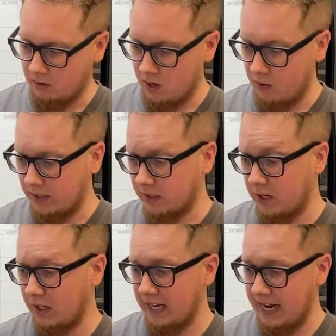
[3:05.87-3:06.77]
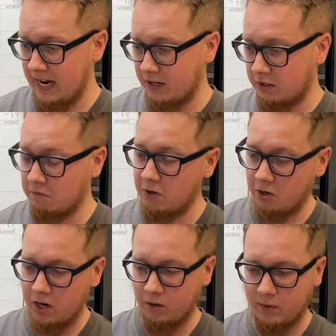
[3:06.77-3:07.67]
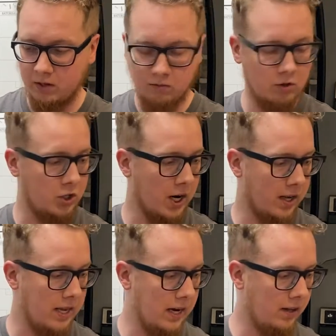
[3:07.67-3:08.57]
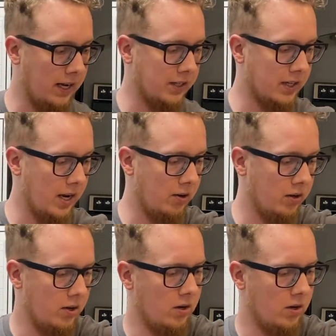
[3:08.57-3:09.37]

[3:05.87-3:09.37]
No, that's a class. Okay, I'll be checking that class out.